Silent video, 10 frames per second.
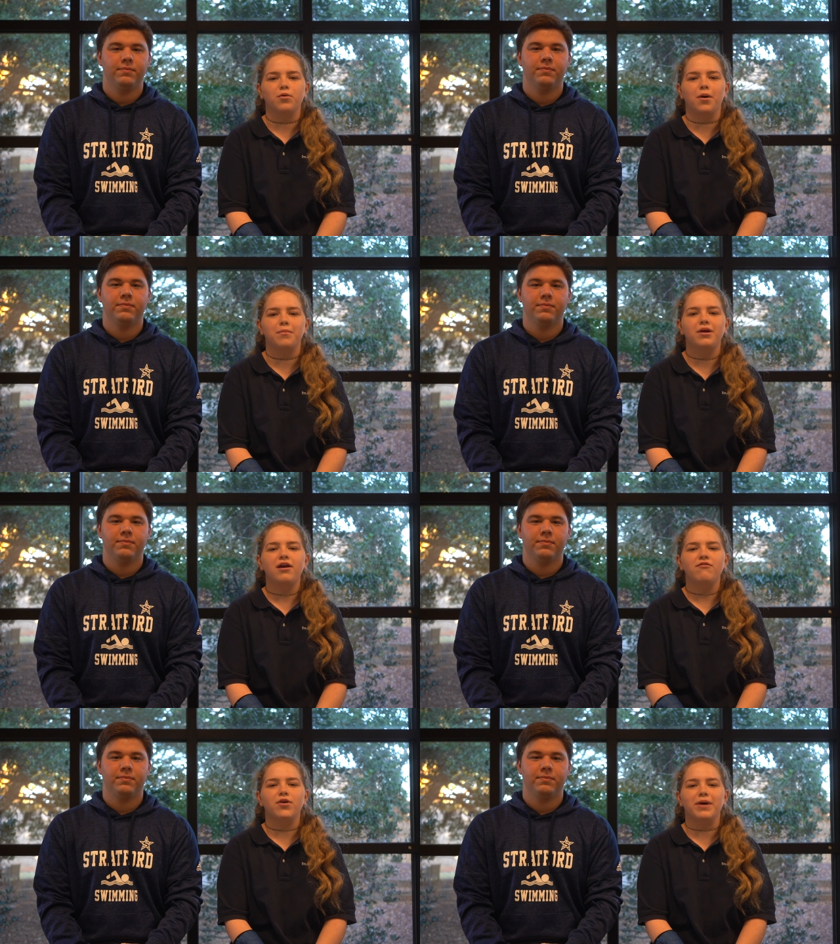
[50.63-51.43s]
Speaker 1: Forum
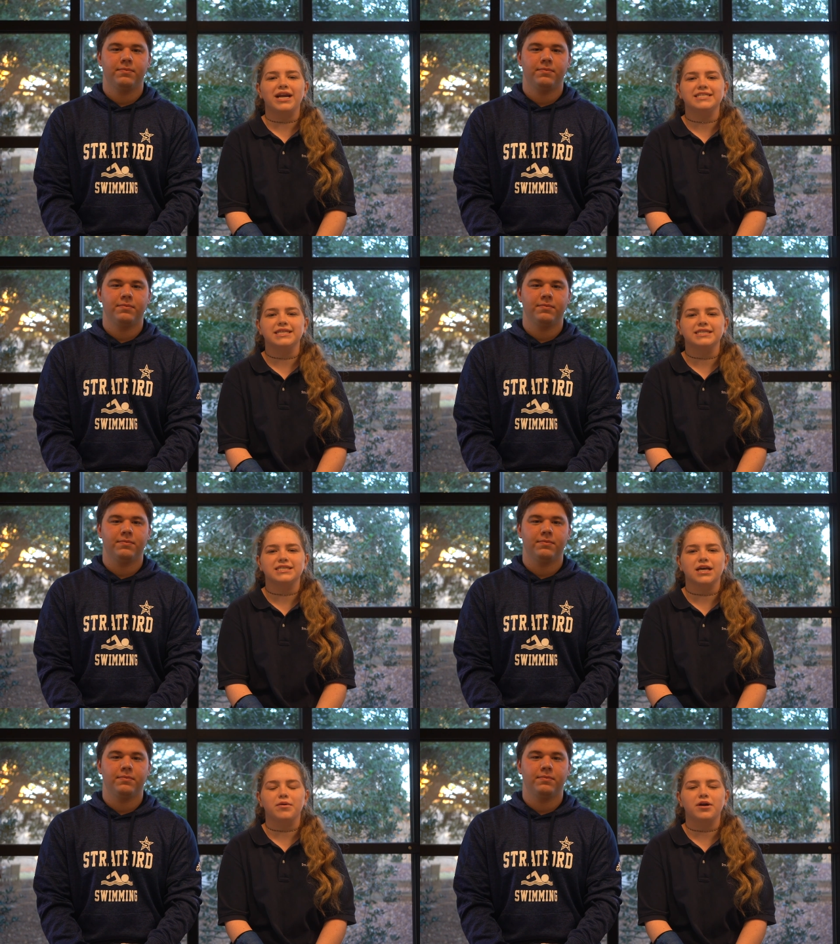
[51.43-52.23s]
for Medicine this
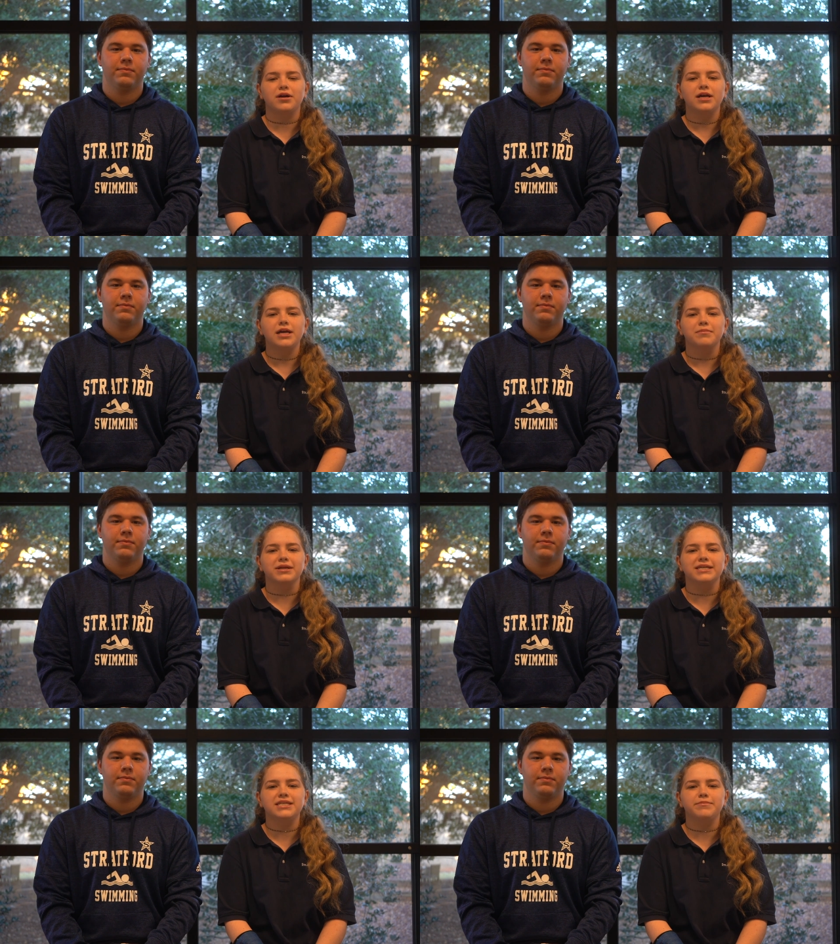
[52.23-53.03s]
summer,
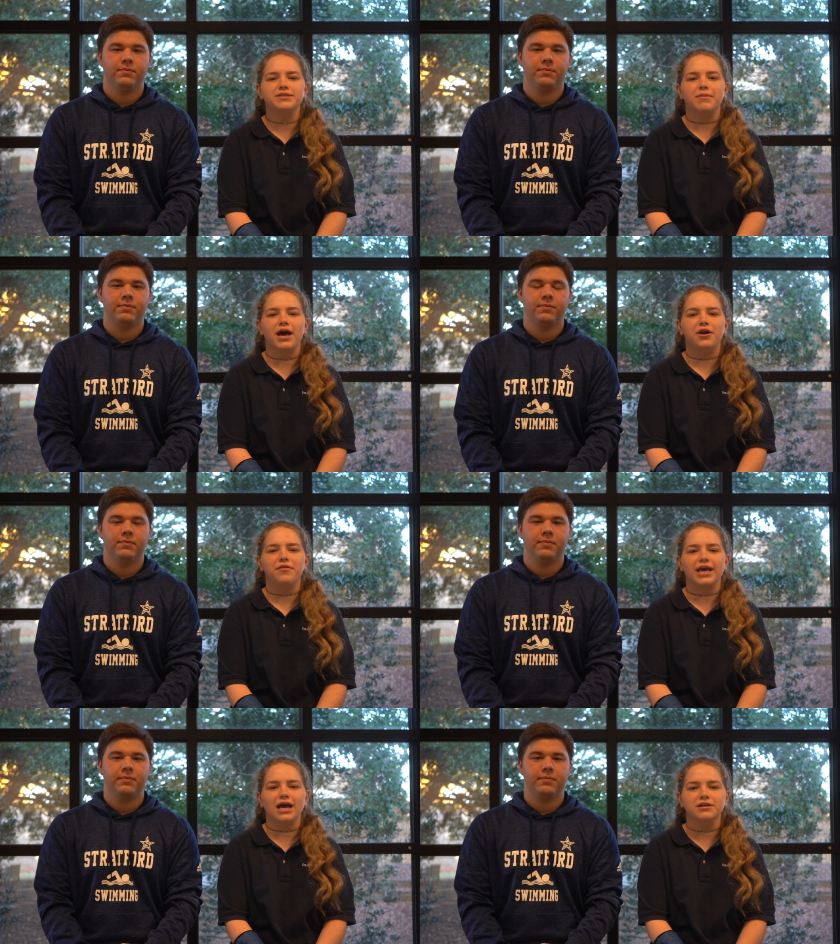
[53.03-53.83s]
please see Ms. Minor in
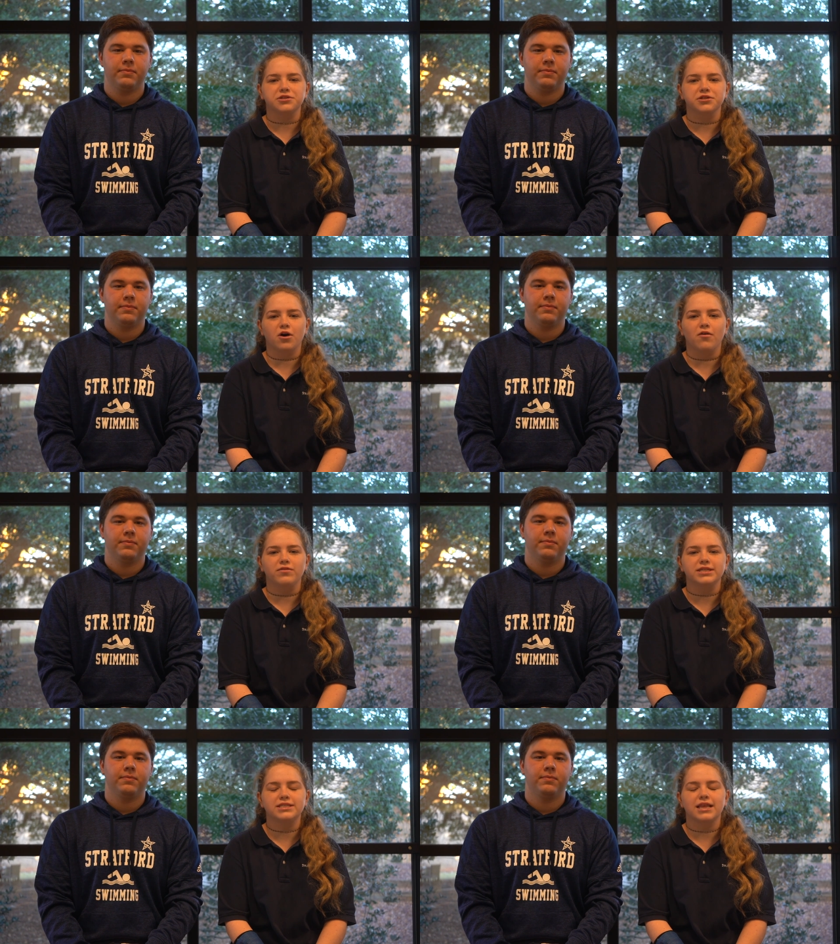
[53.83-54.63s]
the counselor's
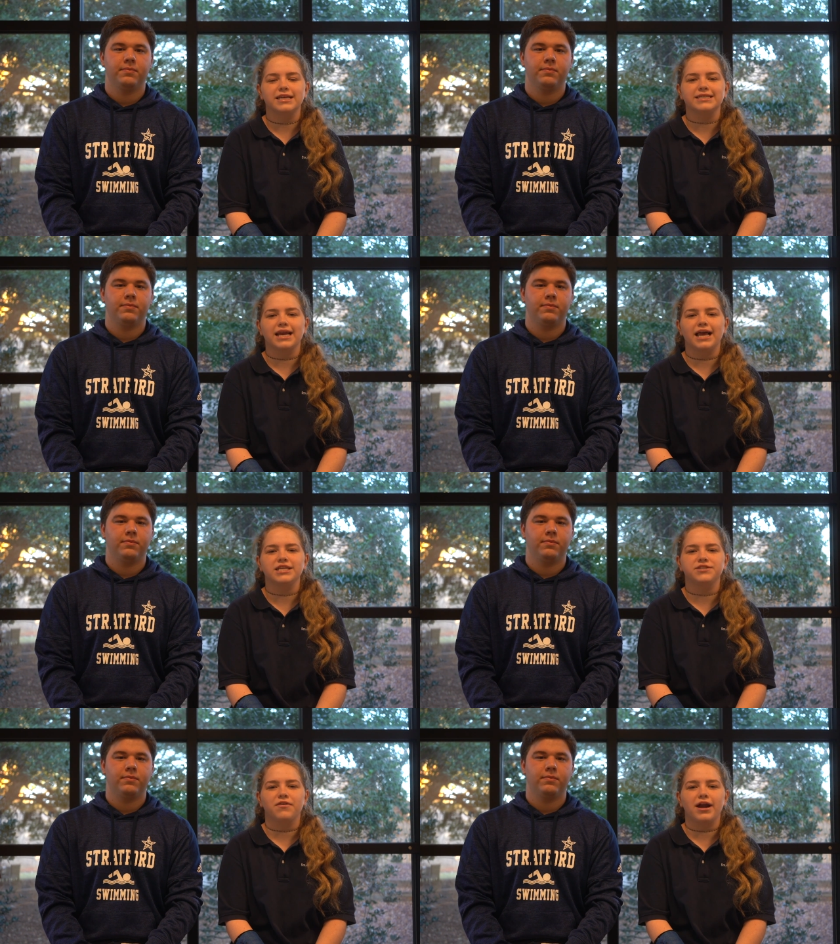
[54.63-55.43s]
office. The
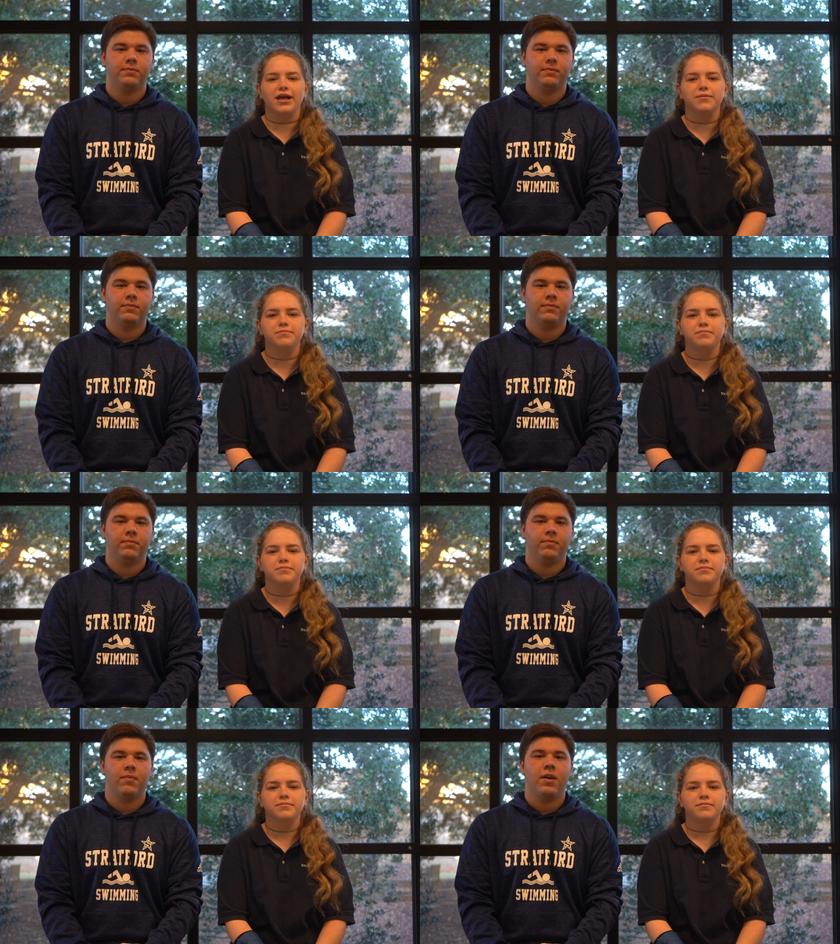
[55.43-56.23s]
deadline's Friday.
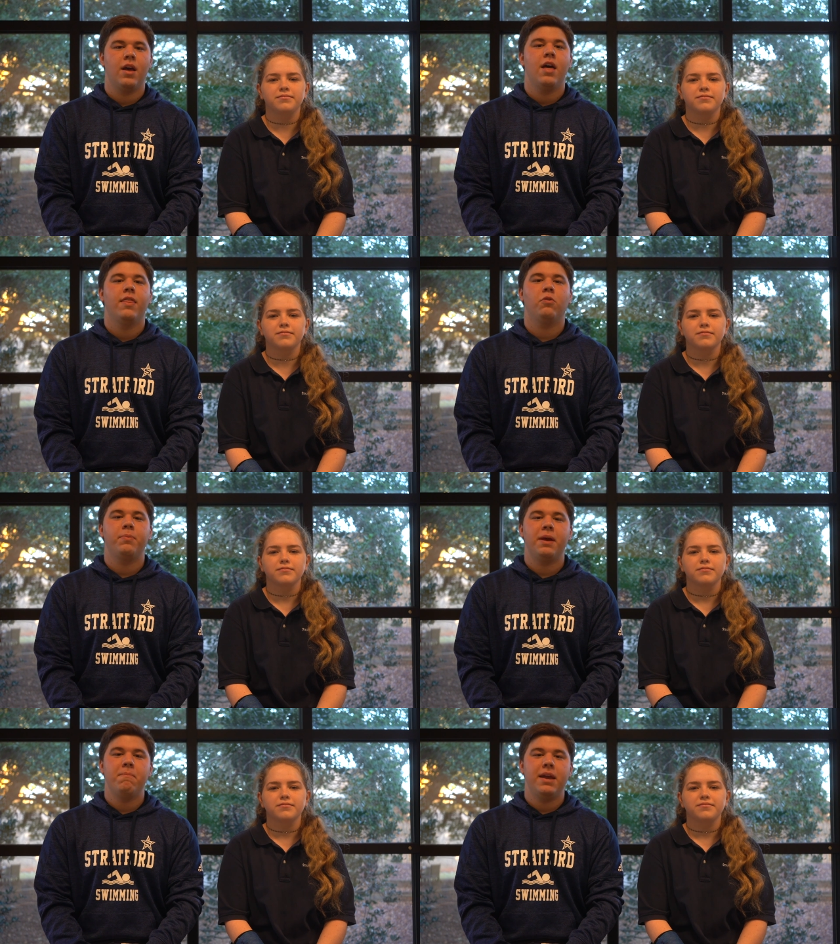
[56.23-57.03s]
Speaker 2: There will
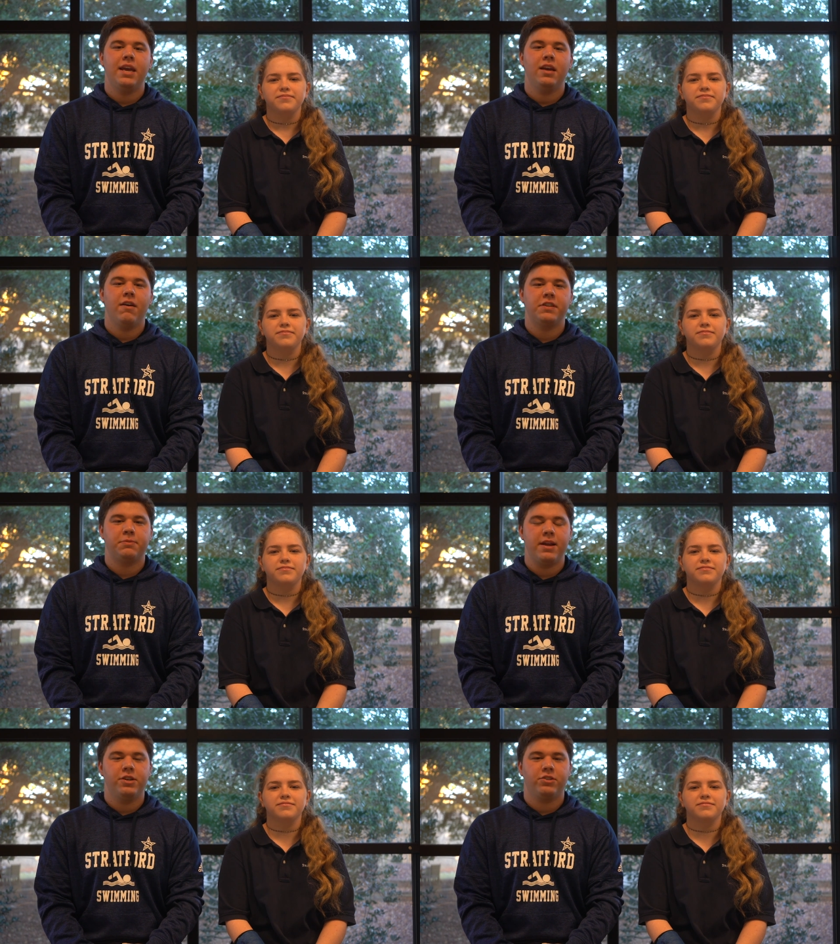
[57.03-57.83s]
be a meeting of the
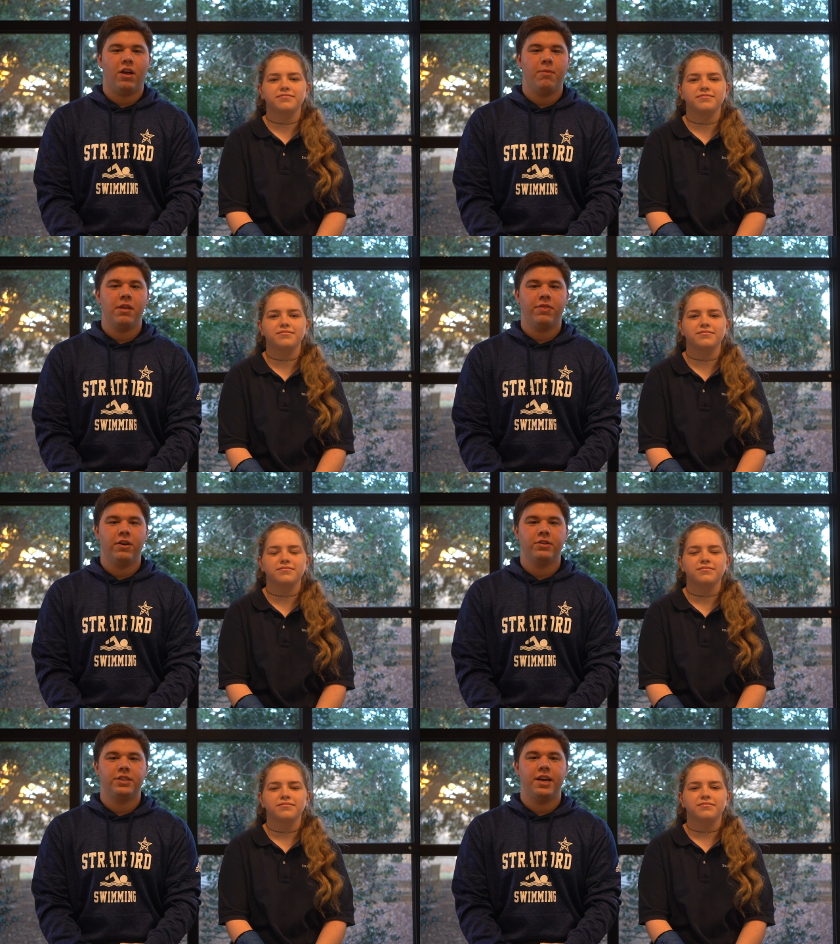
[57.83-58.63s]
Spanish Club on
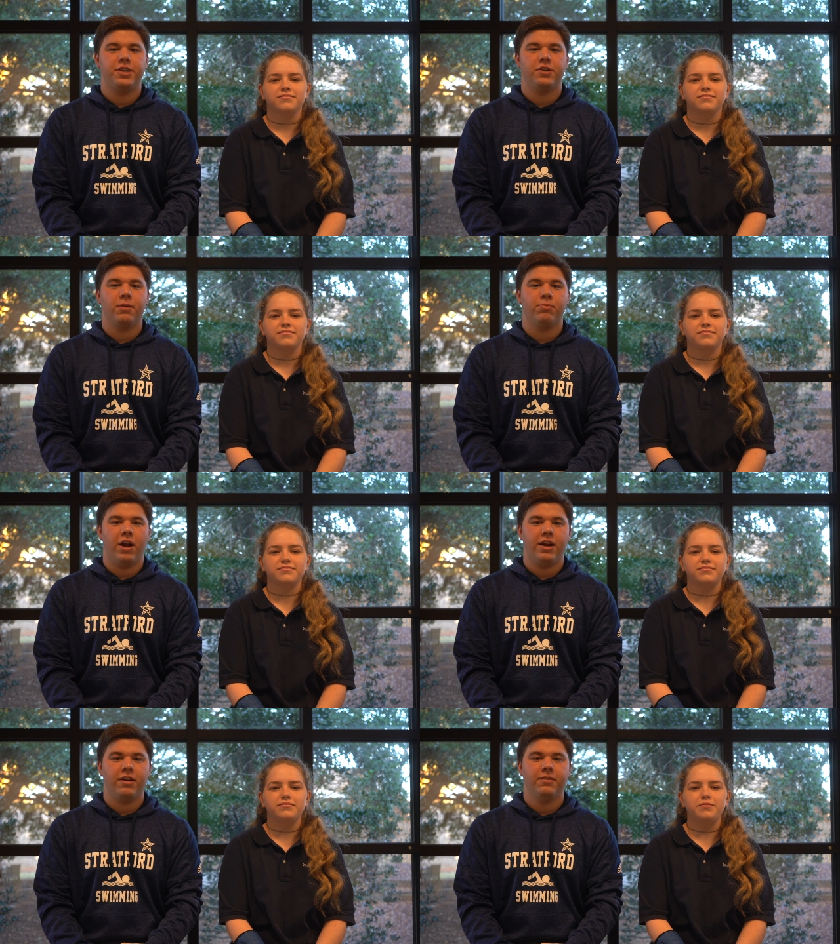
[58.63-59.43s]
Thursday during
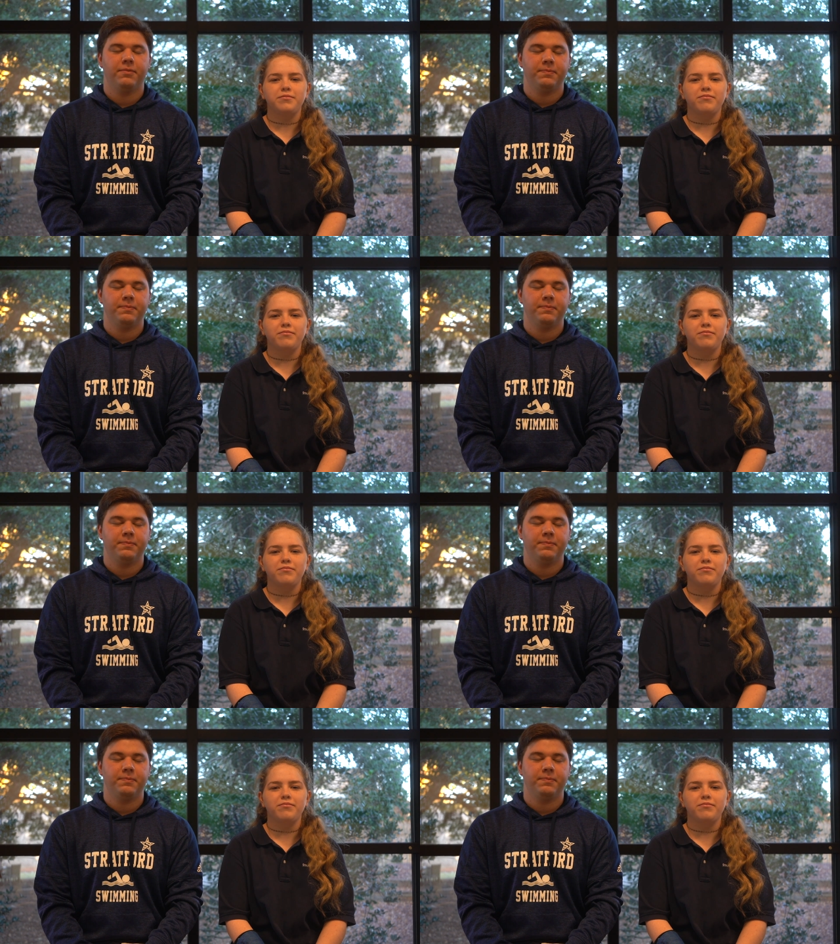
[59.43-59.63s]
break.